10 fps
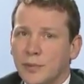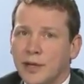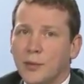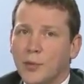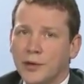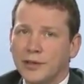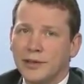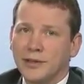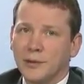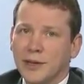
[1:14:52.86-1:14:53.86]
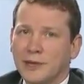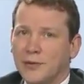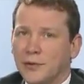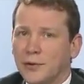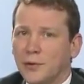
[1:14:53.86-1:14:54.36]
become more clear as we get
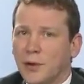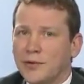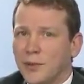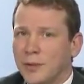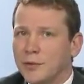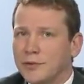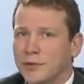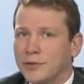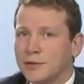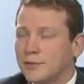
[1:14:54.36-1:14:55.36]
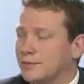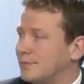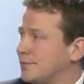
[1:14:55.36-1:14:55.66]
further away from April 1st.